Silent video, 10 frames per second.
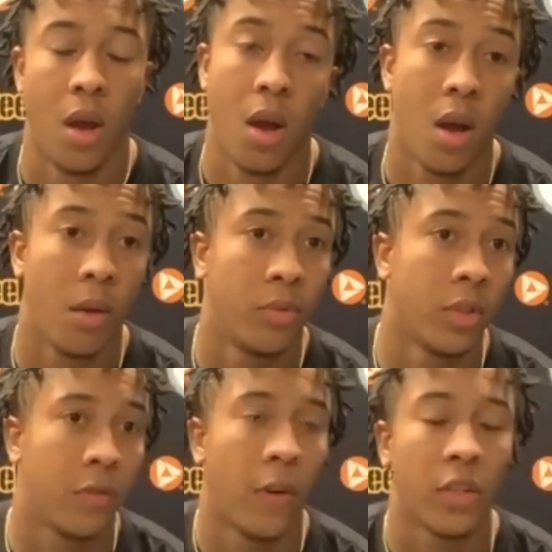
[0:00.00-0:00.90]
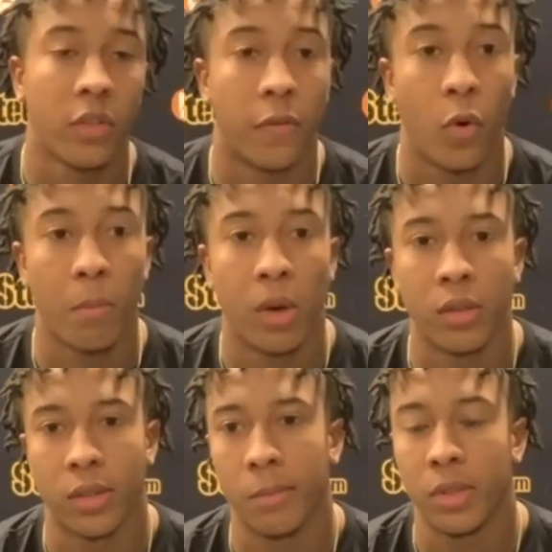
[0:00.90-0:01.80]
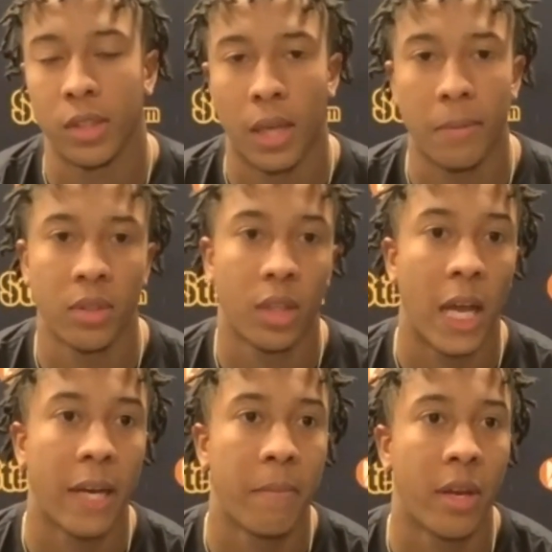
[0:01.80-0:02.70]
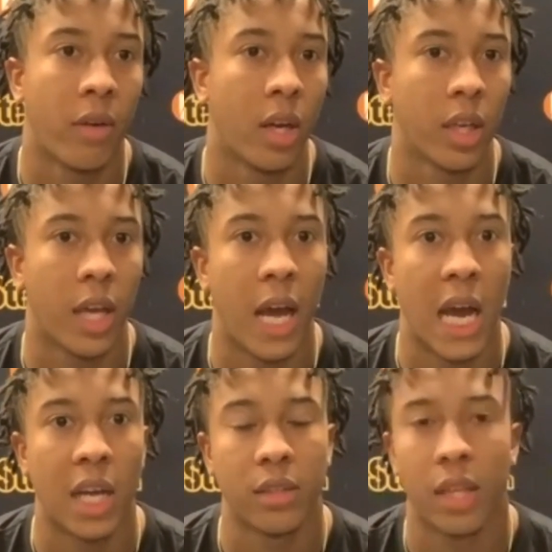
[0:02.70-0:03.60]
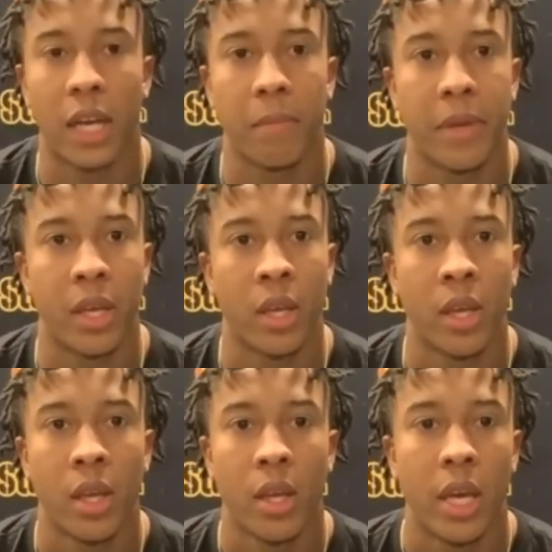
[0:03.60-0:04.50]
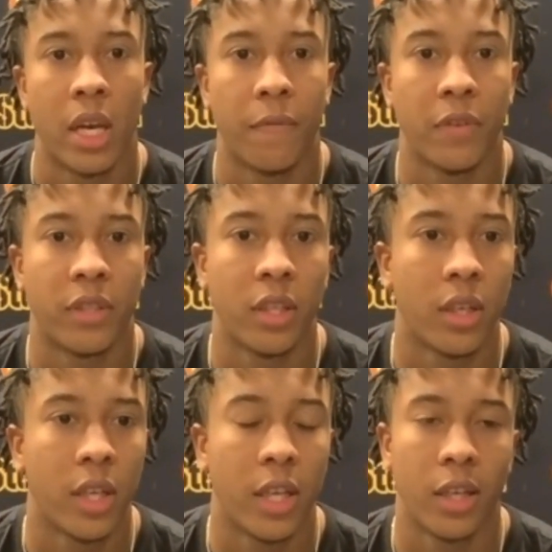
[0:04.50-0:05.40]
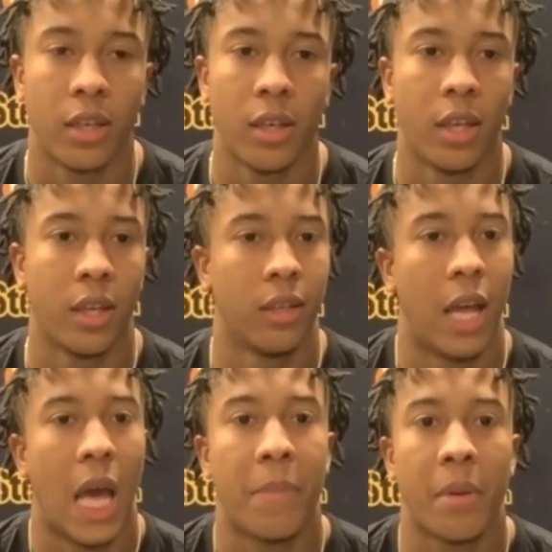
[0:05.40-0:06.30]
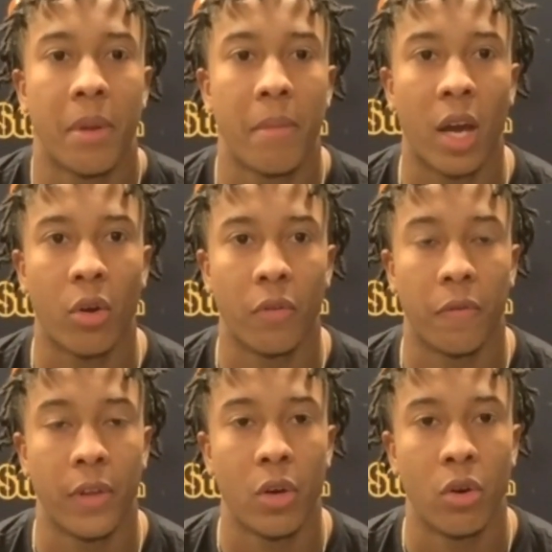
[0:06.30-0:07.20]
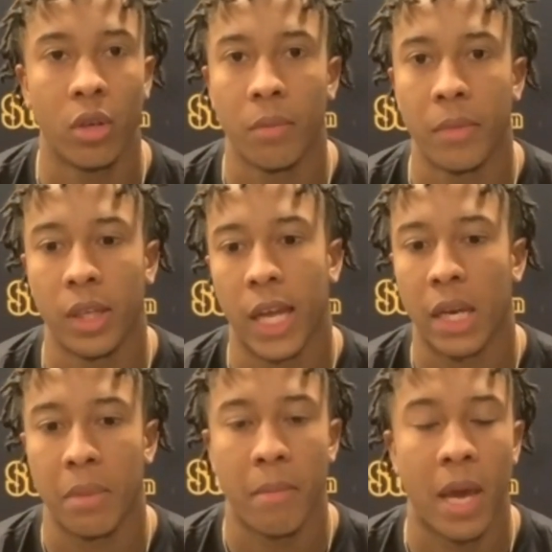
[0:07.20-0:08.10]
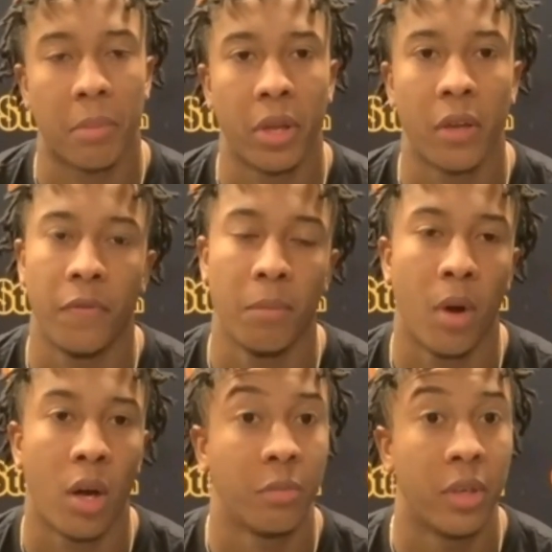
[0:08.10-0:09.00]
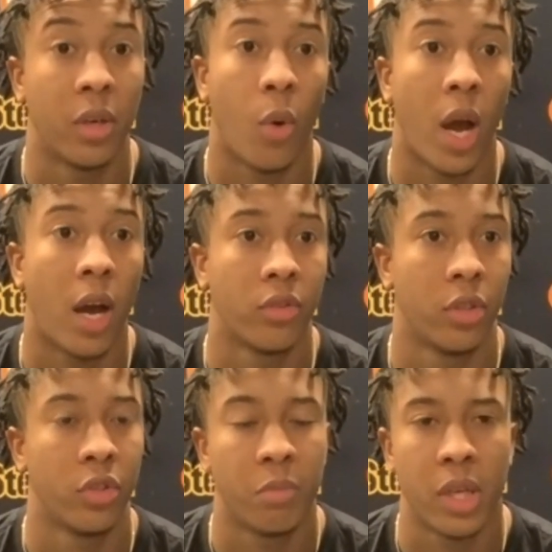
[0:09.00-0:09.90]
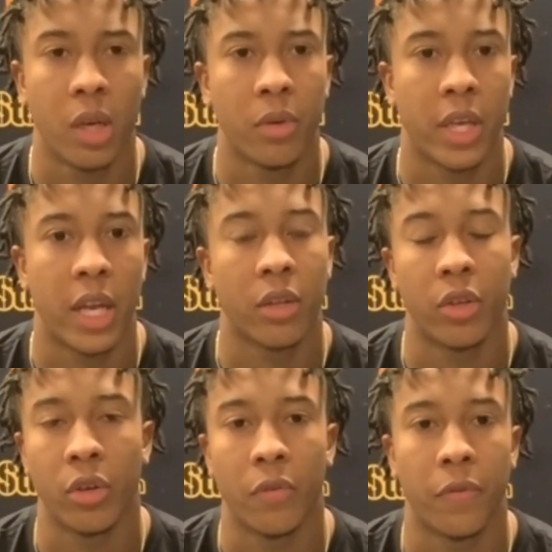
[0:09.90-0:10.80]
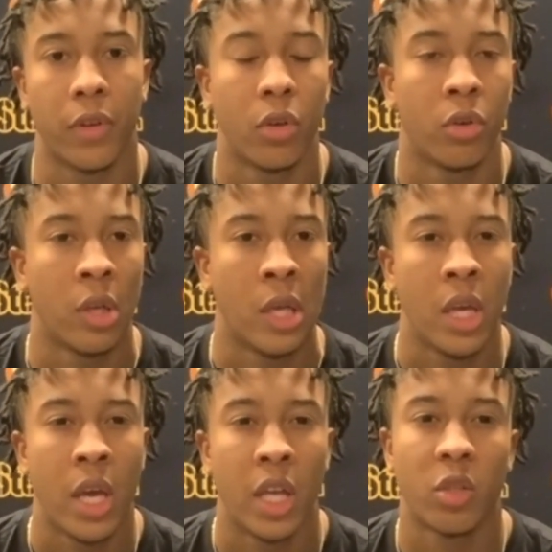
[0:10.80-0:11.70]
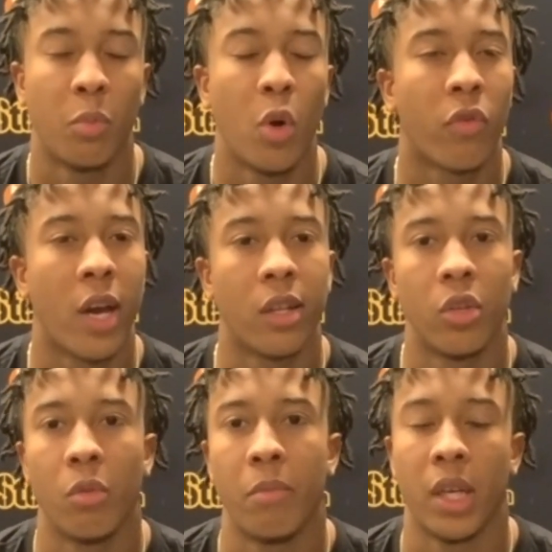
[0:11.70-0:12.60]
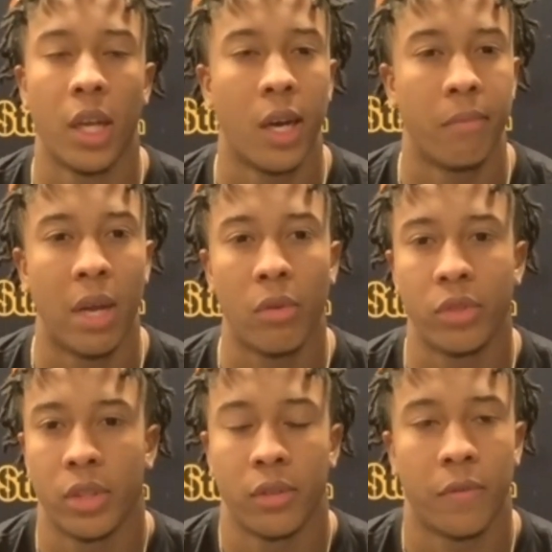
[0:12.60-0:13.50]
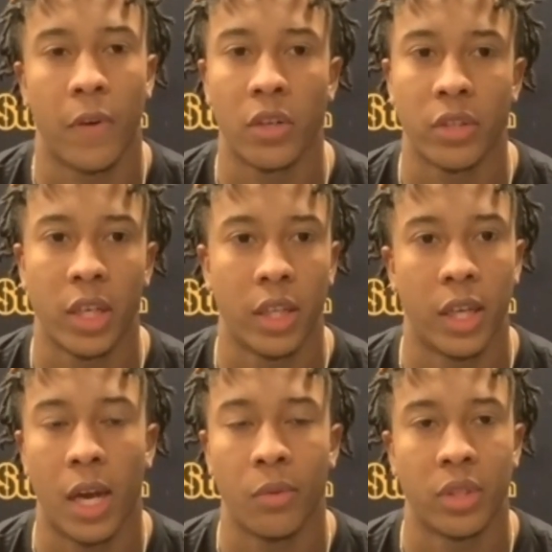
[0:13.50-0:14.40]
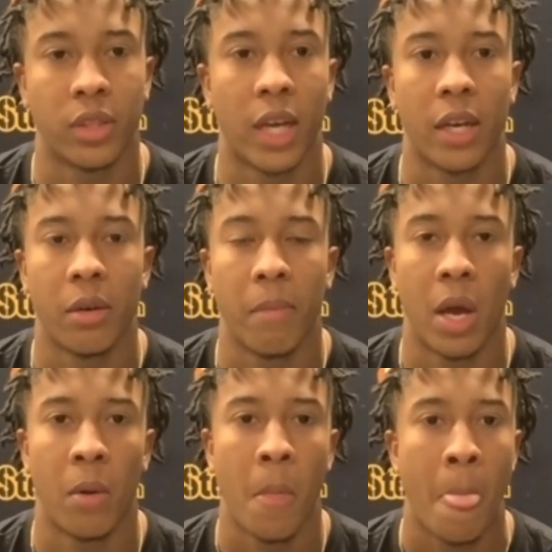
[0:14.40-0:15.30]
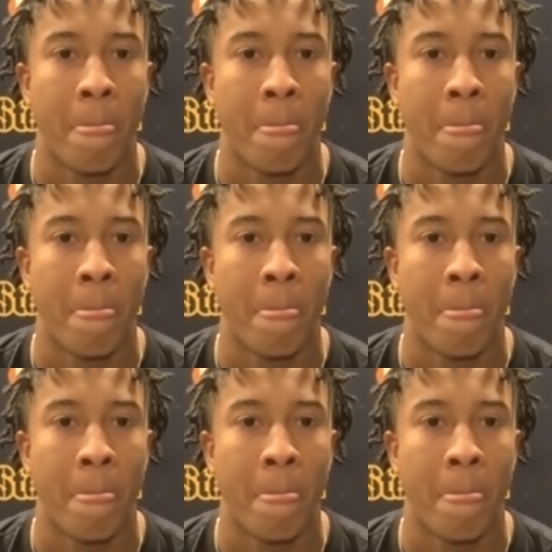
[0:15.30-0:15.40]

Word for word: Uh, just first and foremost, I'm just I'm just glad to be around the guys. Glad to be in the facility and, and happy to be back on the field. You know, I mean, glad to be back playing football. It's been a while, so just being able to get out there on the field, just move around a little bit. Um, that was the first thing that I was excited about.